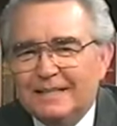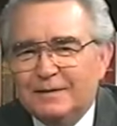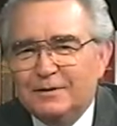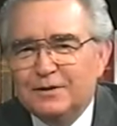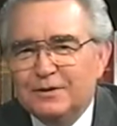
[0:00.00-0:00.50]

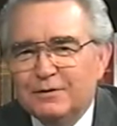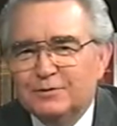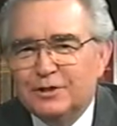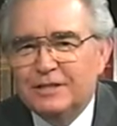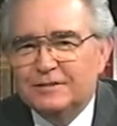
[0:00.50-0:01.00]
But do you know
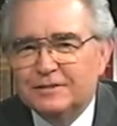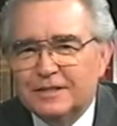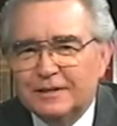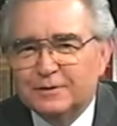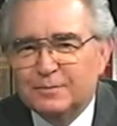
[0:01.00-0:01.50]

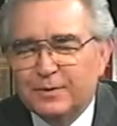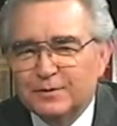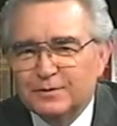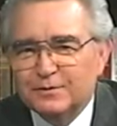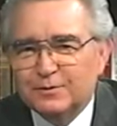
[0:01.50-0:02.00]
Jesus as your
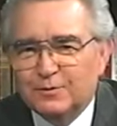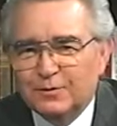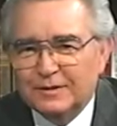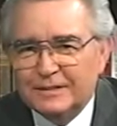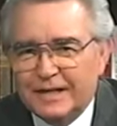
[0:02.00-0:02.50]
personal
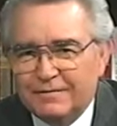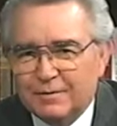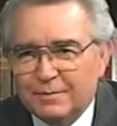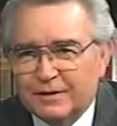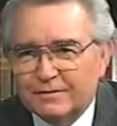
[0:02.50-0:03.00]
Lord and
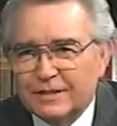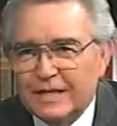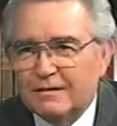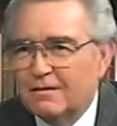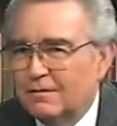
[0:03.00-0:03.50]
Savior? Because
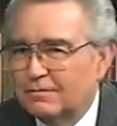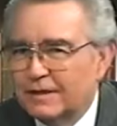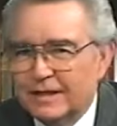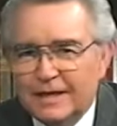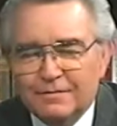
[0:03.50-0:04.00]
he alone
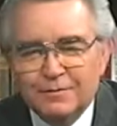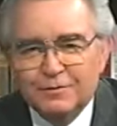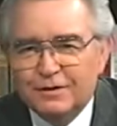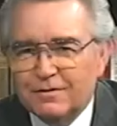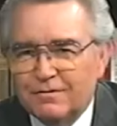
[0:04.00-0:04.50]
can give
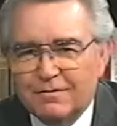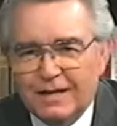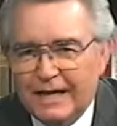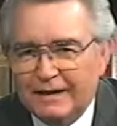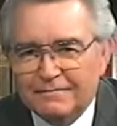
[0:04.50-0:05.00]
you eternal
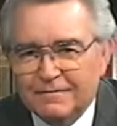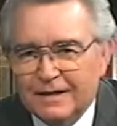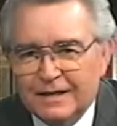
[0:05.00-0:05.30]
life.